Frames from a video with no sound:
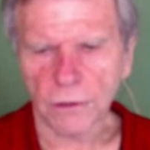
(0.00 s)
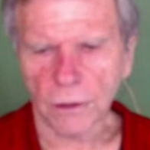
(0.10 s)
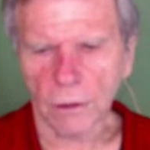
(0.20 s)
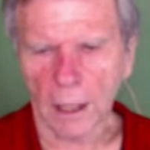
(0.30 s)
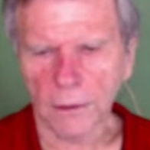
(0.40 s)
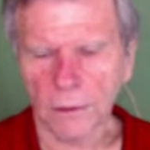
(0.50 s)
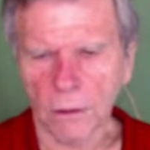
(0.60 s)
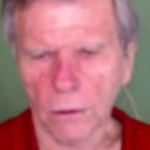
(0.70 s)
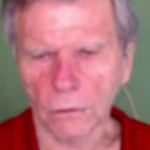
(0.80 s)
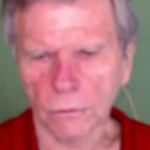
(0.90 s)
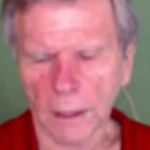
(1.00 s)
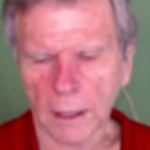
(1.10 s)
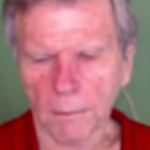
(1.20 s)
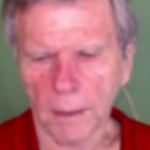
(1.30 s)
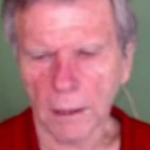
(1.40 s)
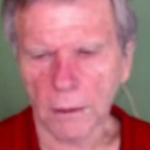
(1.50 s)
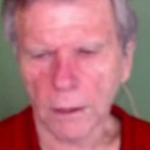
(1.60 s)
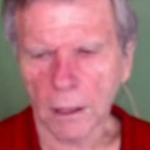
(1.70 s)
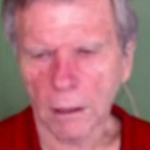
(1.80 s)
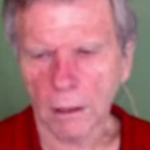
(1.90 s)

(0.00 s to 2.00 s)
So I don't recommend